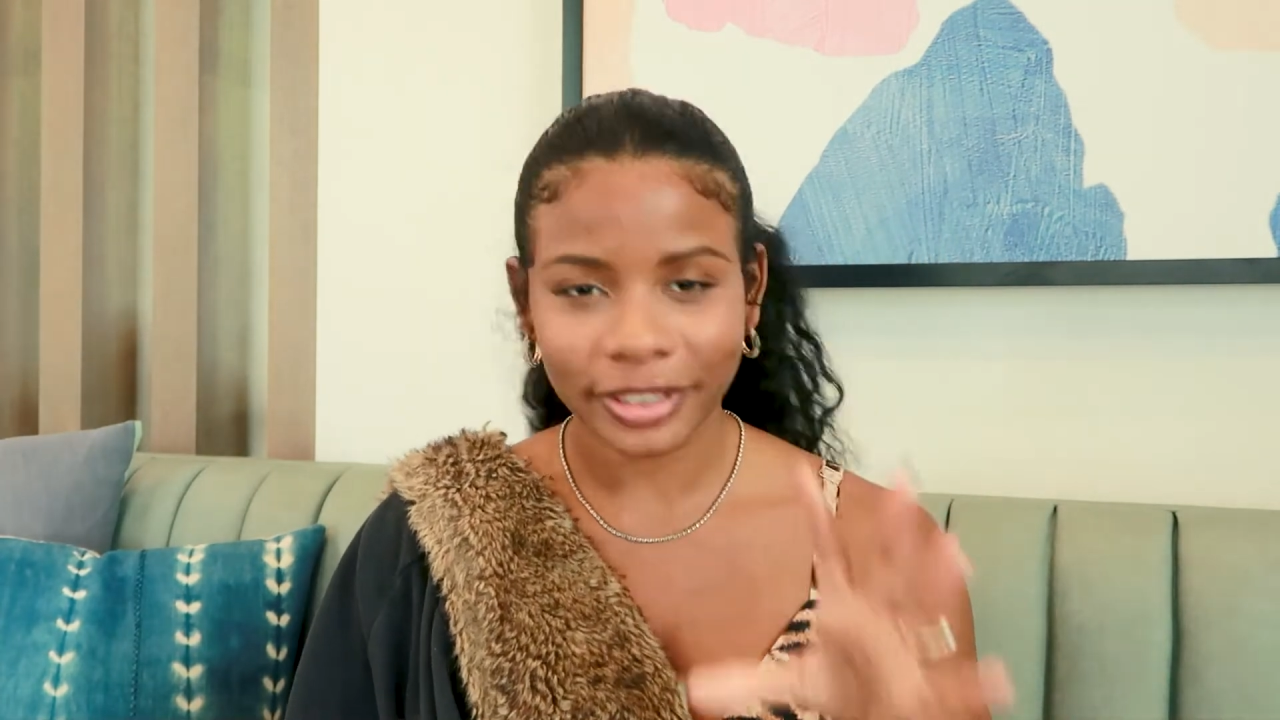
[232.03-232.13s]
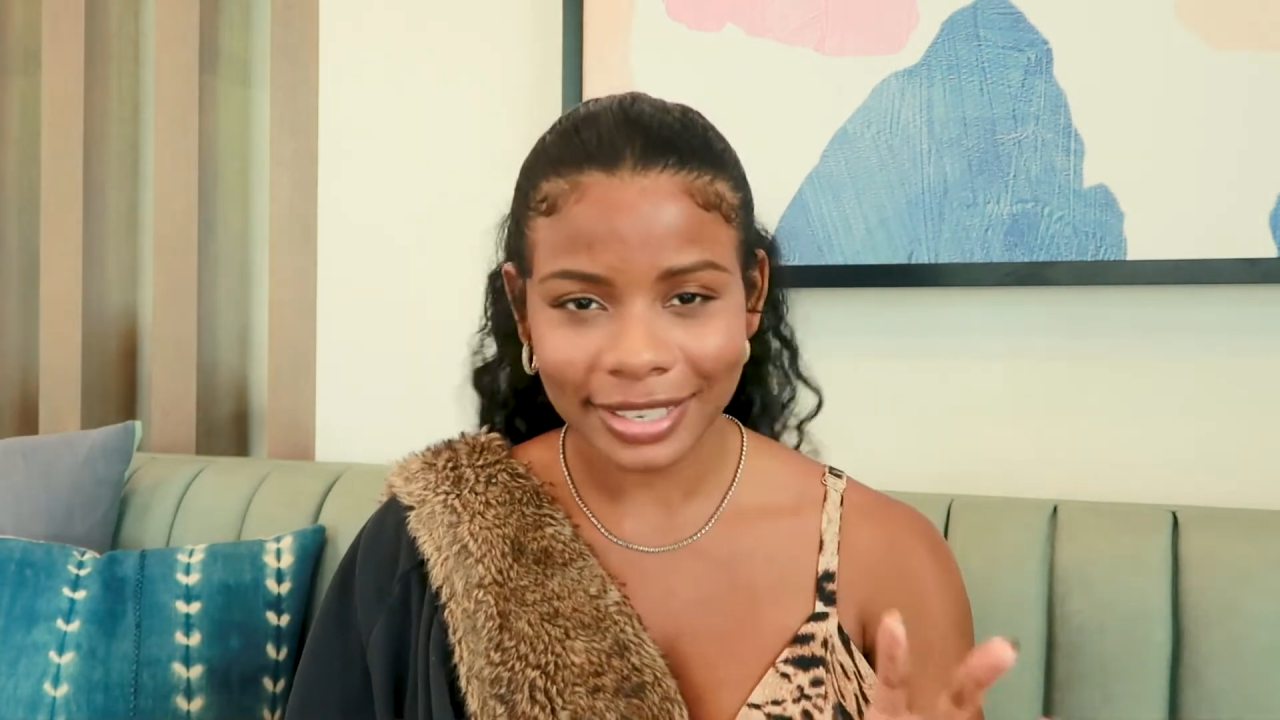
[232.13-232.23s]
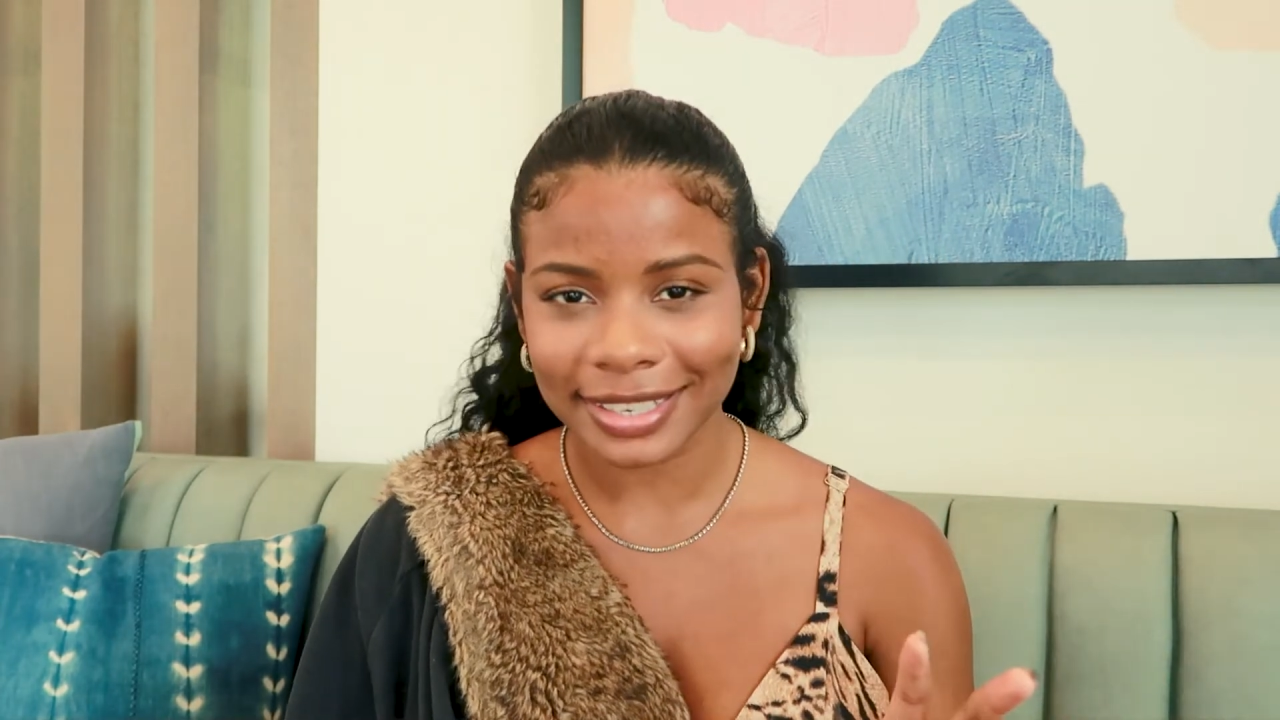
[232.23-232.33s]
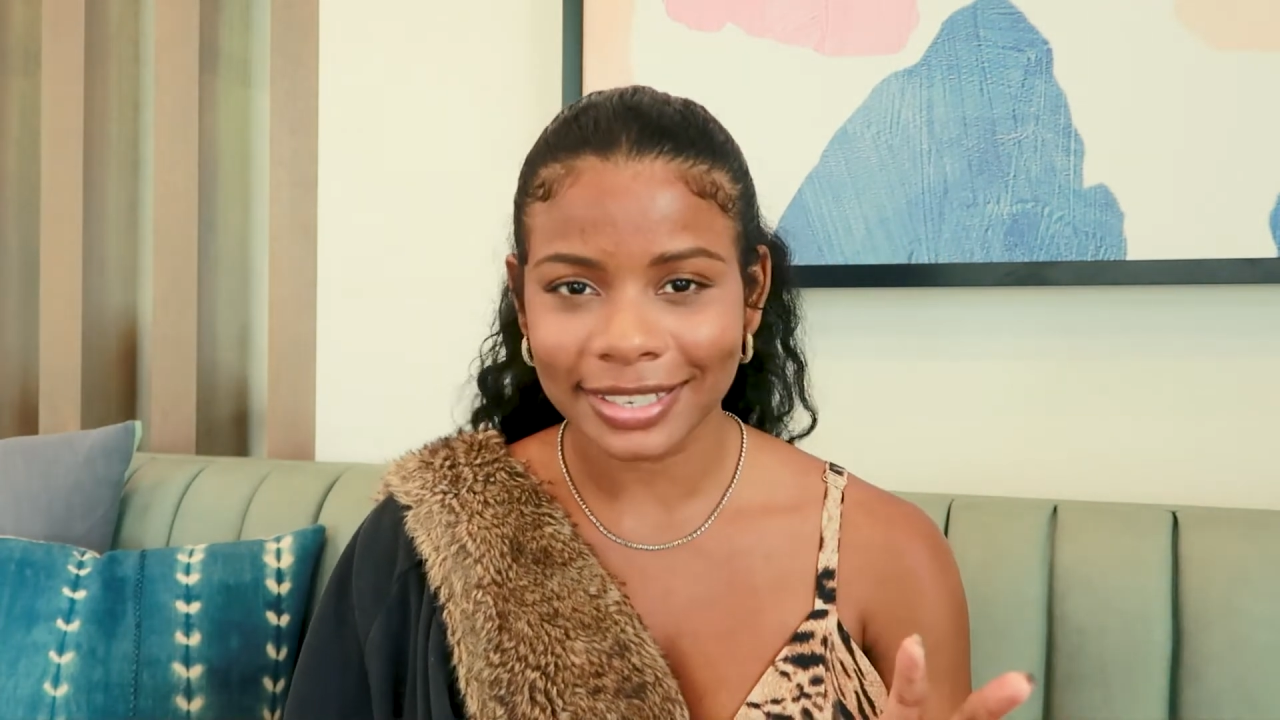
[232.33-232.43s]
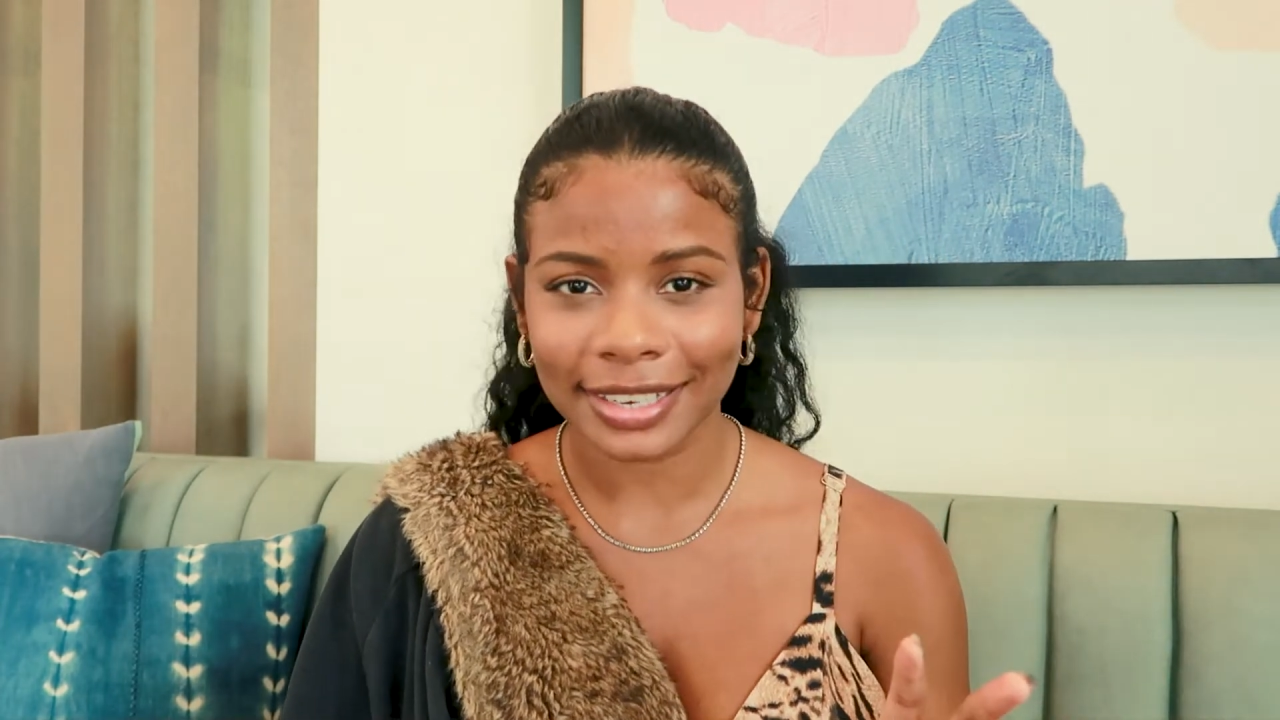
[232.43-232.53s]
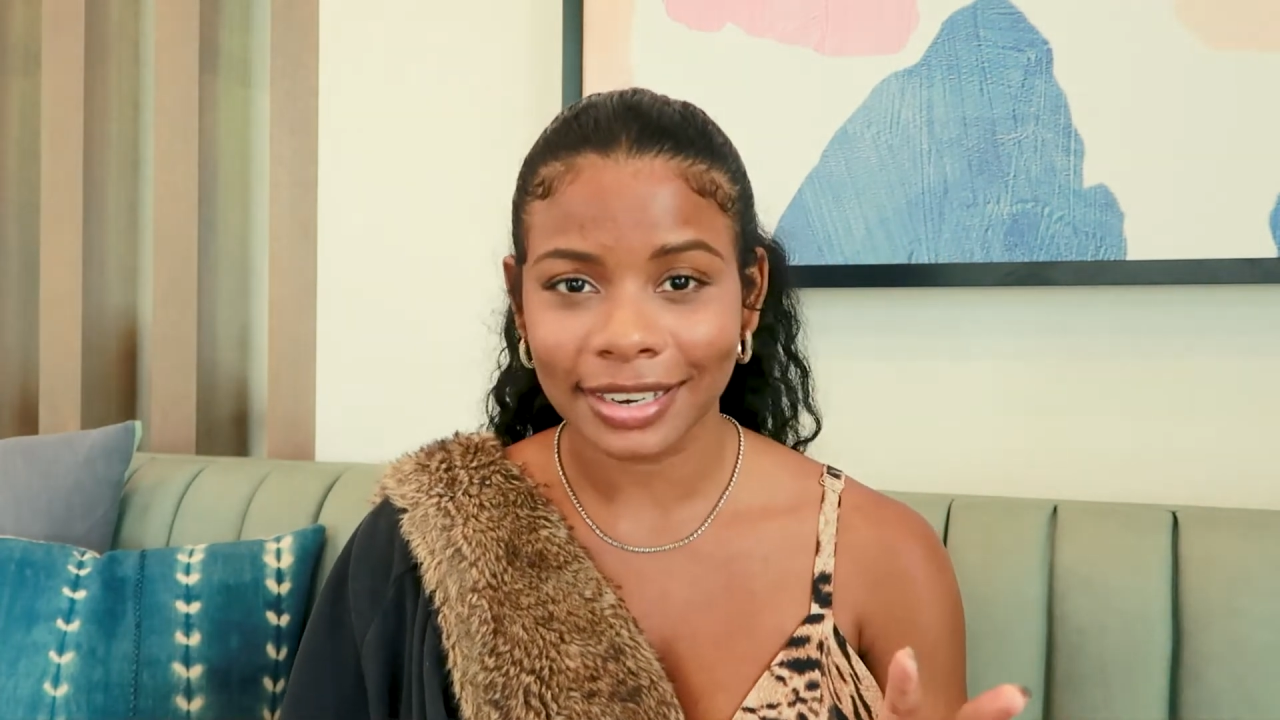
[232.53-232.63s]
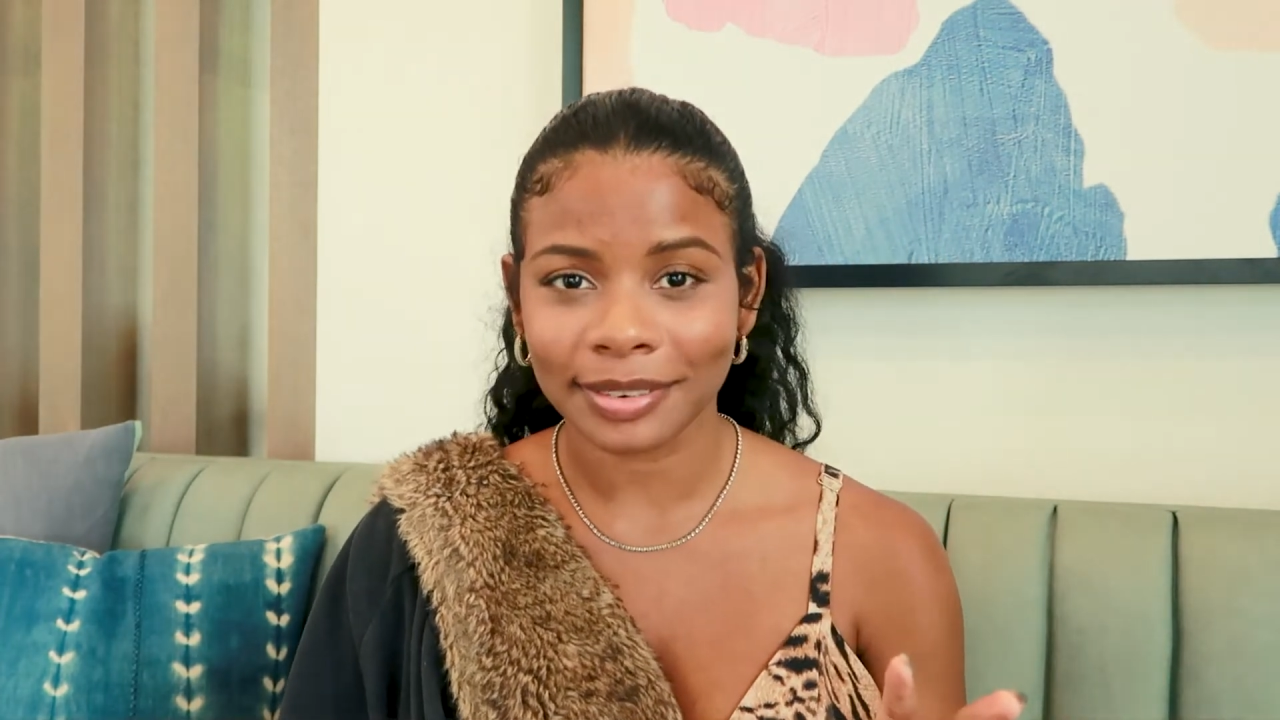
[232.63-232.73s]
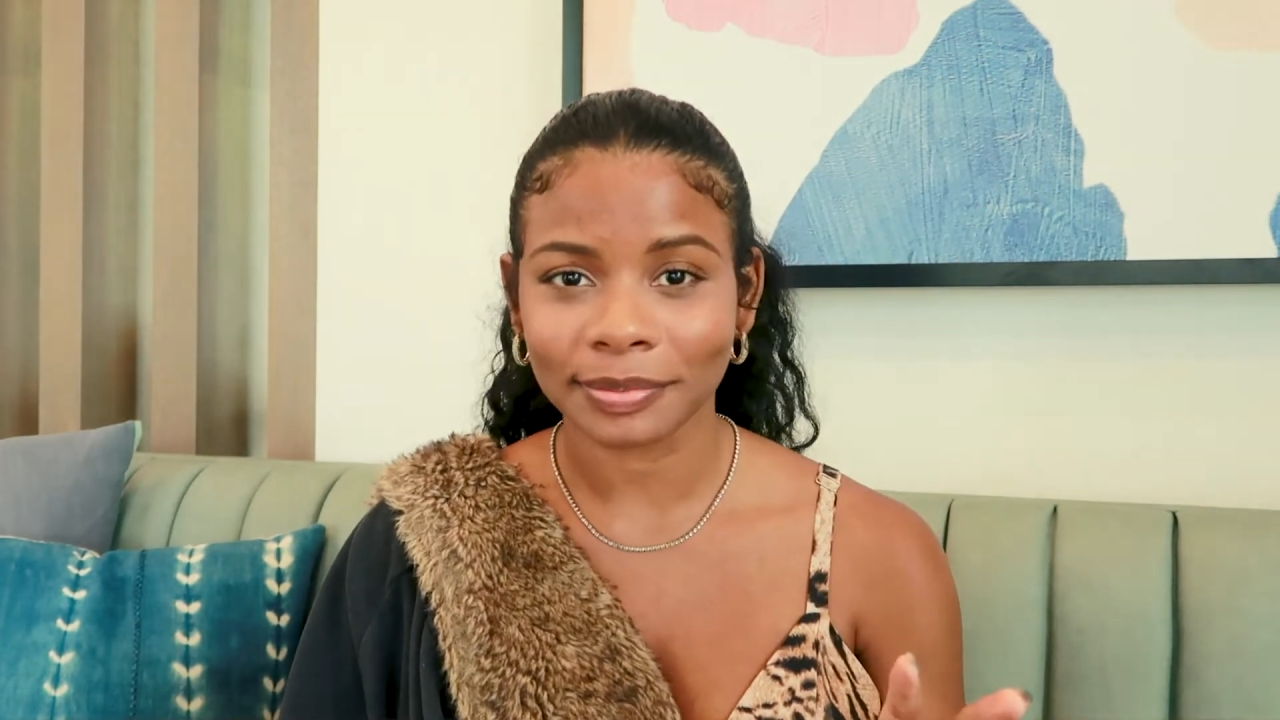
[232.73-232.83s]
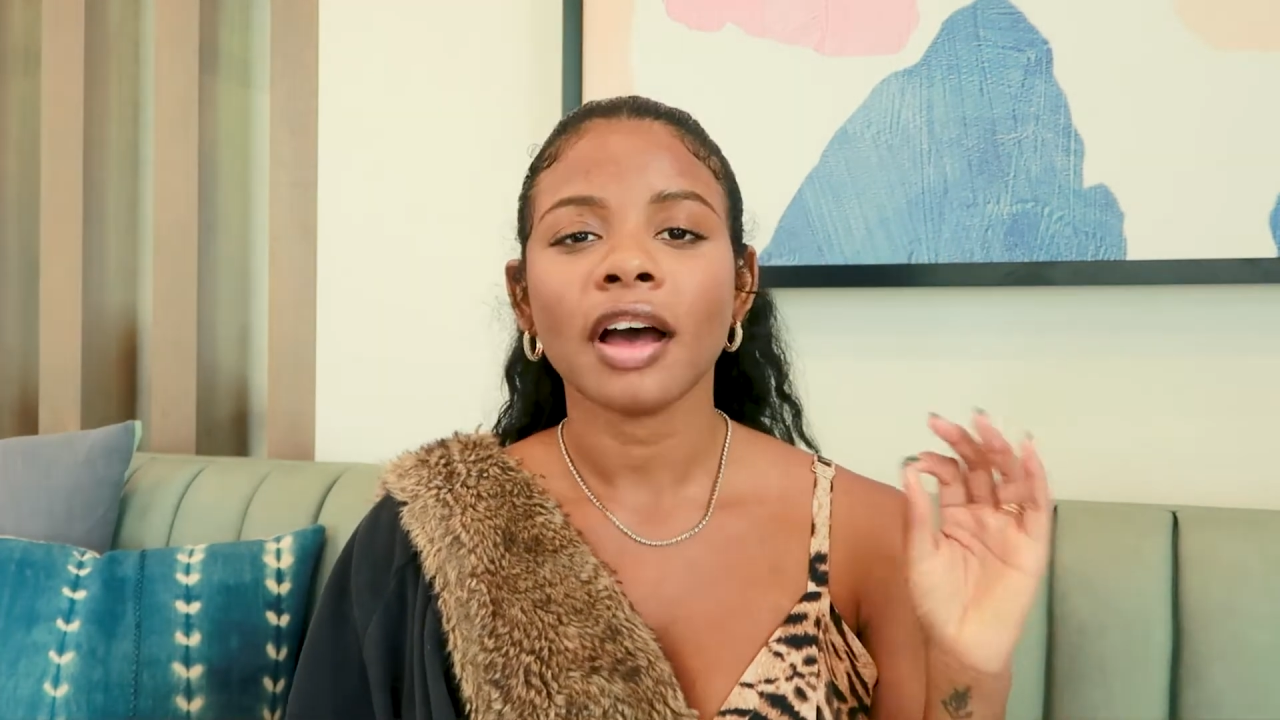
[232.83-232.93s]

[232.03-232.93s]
the season.